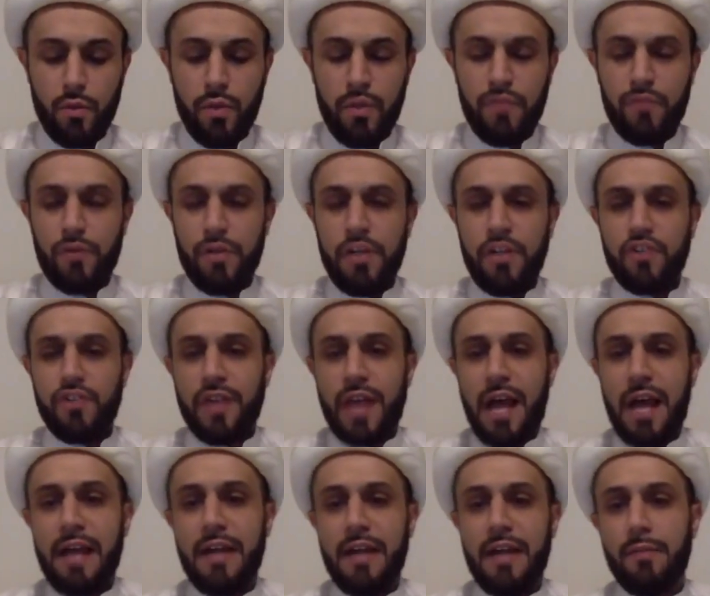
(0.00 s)
We've reached
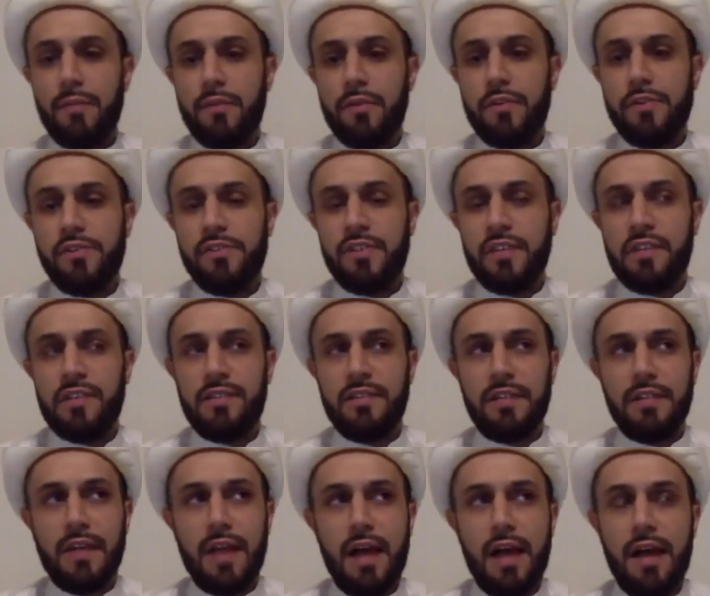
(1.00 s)
ayah number
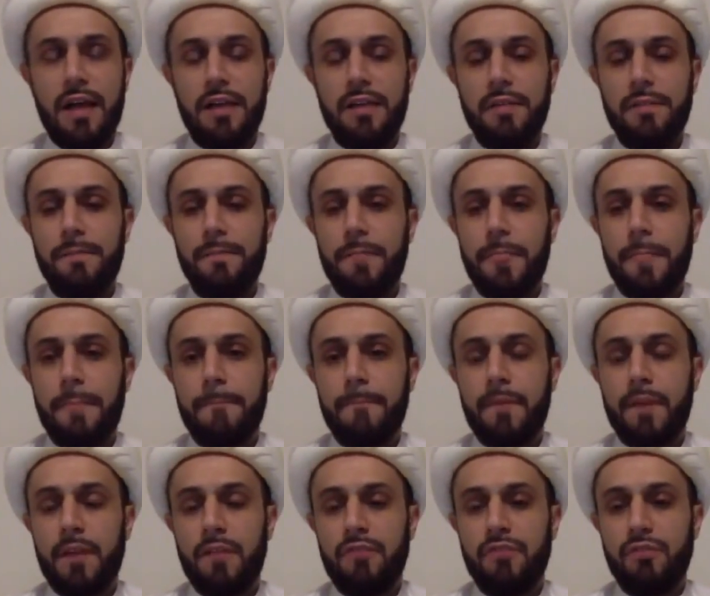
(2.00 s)
69
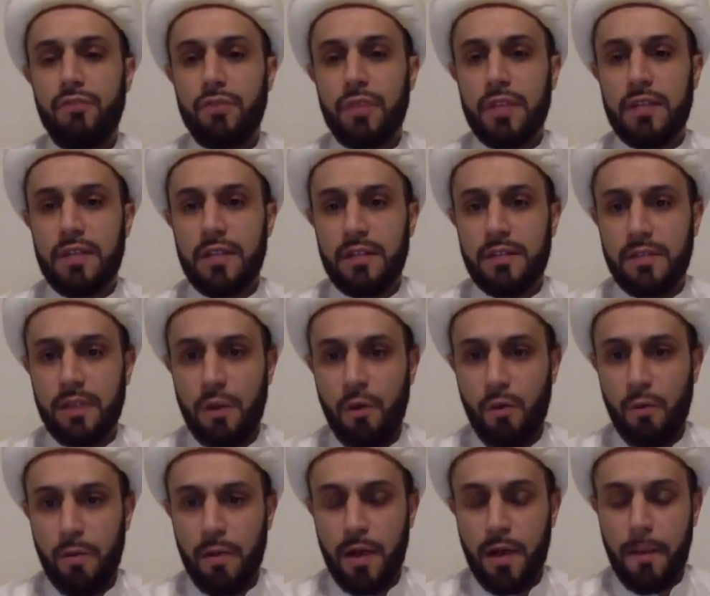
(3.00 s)
of Surah
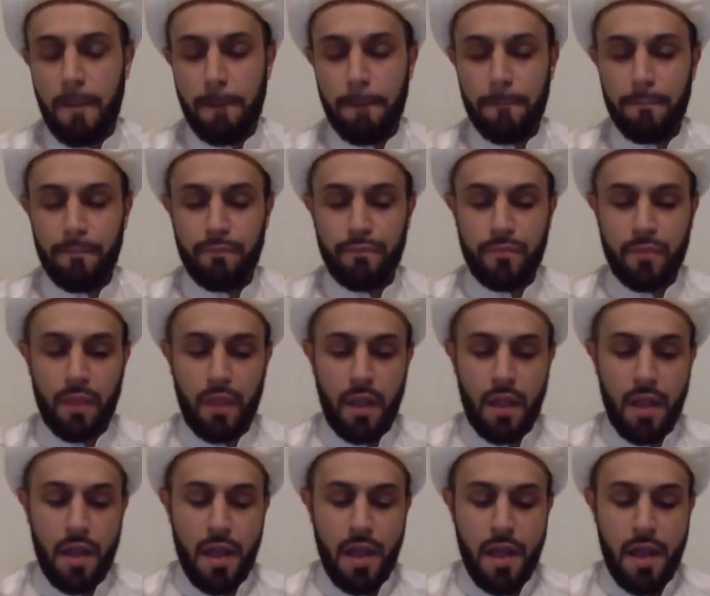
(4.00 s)
At-Tawbah
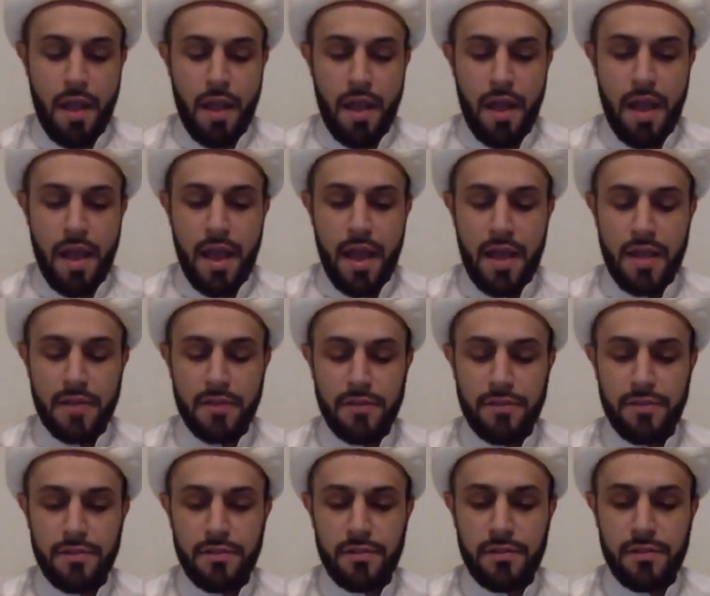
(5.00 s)

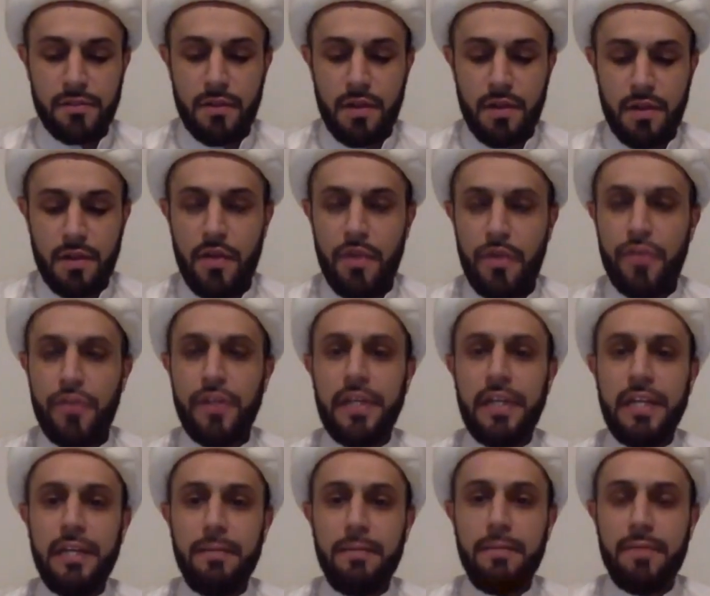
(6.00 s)
and the
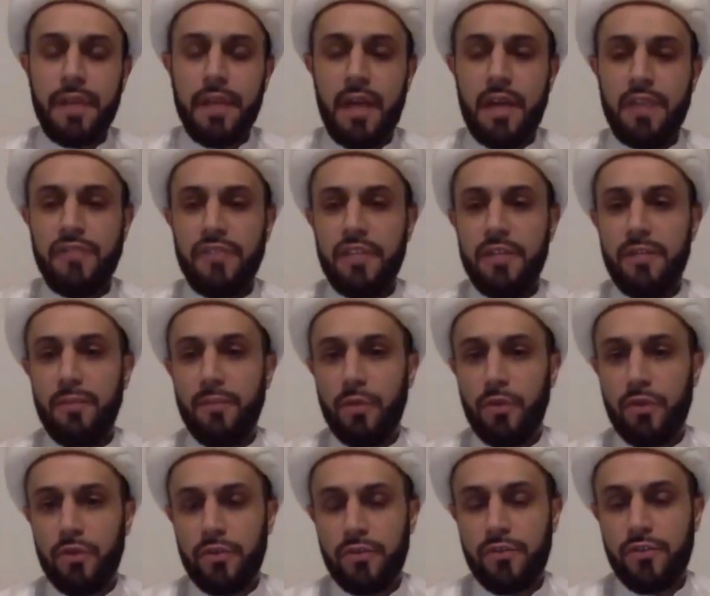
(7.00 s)
theme that has
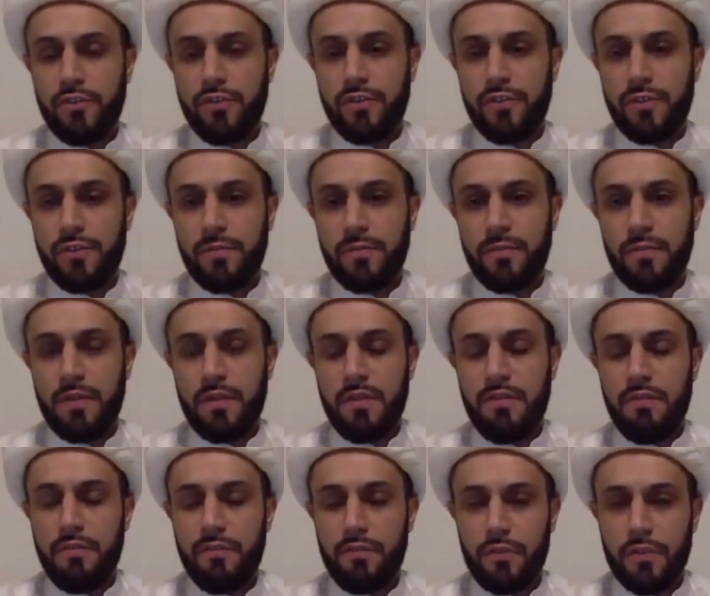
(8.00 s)
emerged
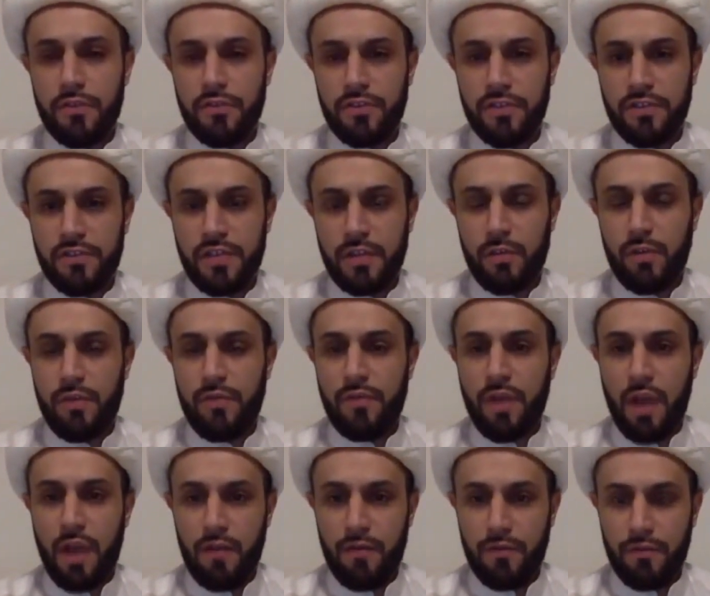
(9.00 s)
in the verses that
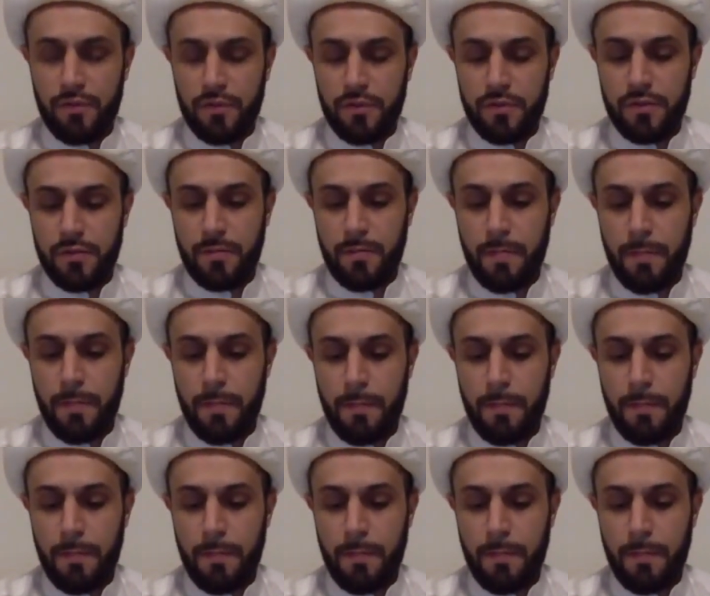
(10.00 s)
we've covered